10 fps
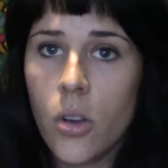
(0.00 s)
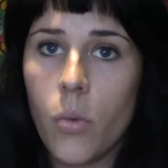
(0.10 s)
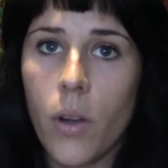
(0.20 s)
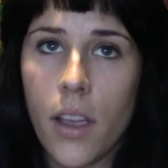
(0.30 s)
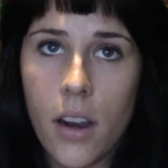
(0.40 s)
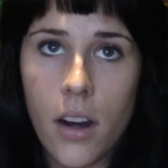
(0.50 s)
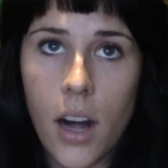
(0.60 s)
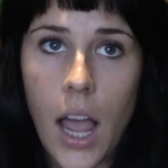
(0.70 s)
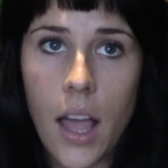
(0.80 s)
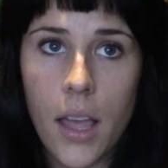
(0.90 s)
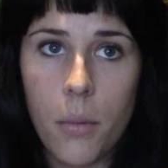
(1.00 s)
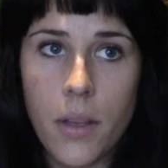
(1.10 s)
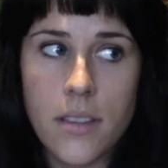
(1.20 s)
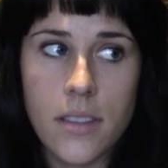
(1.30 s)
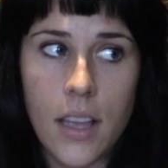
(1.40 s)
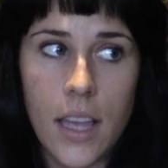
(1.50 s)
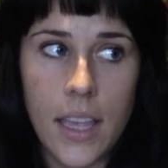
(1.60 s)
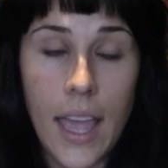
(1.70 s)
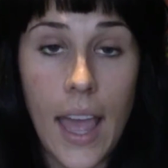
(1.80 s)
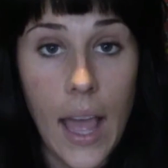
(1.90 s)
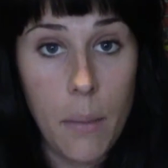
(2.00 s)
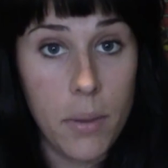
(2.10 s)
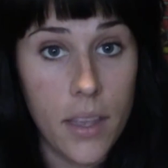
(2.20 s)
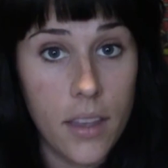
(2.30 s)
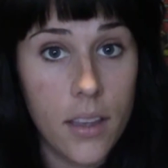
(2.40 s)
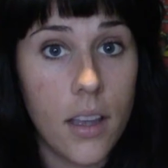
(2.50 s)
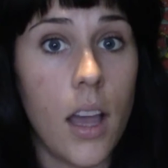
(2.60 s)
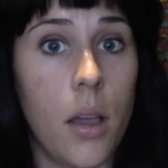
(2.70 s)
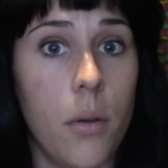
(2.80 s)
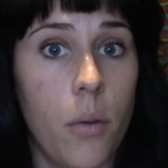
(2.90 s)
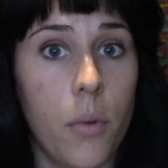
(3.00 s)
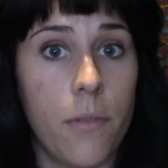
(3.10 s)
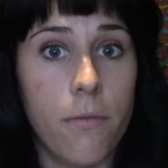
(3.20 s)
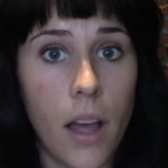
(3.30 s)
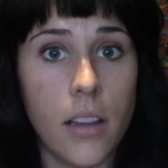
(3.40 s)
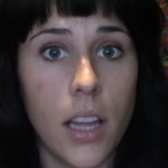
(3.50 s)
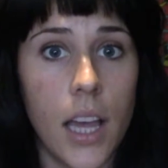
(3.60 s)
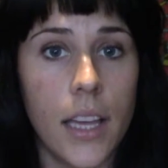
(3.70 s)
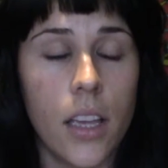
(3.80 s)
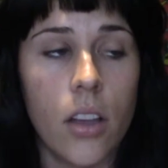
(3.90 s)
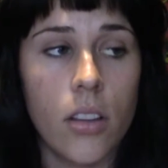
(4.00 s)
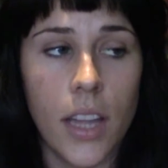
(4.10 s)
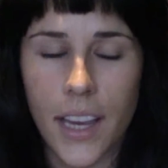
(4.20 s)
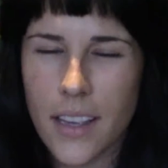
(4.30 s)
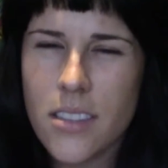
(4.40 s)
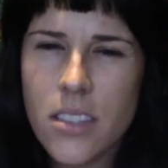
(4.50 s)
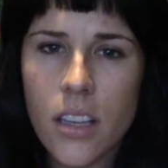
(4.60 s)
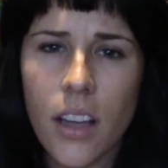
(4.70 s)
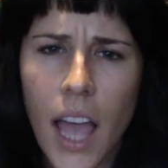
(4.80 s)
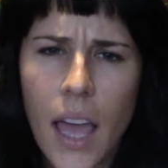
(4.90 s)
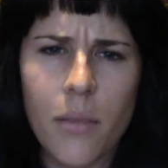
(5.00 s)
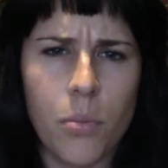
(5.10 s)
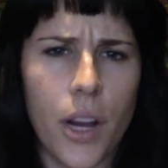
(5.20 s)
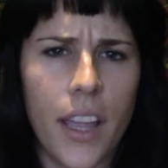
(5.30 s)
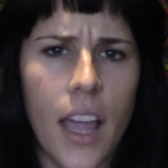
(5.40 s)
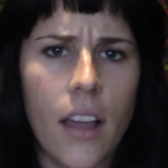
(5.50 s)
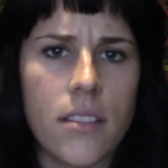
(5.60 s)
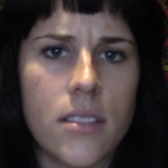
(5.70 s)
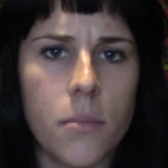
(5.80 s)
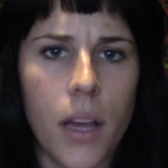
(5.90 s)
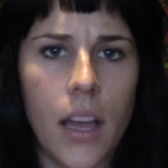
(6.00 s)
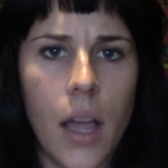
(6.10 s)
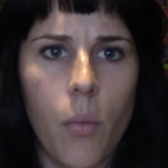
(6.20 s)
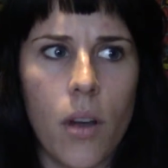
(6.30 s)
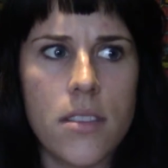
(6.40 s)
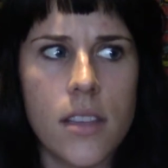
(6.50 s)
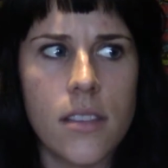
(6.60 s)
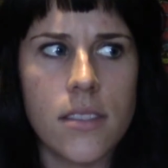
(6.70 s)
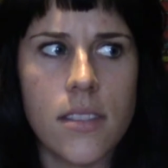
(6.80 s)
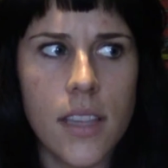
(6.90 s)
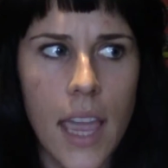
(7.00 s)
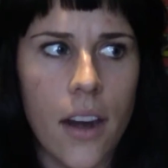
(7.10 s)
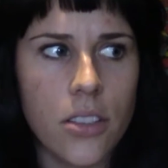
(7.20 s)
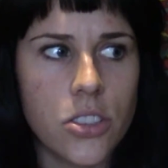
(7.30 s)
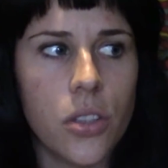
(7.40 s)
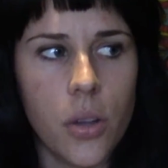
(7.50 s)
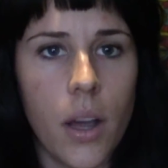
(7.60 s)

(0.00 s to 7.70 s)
where I was like happy. I felt like I still had breakouts, but I wasn't scared to go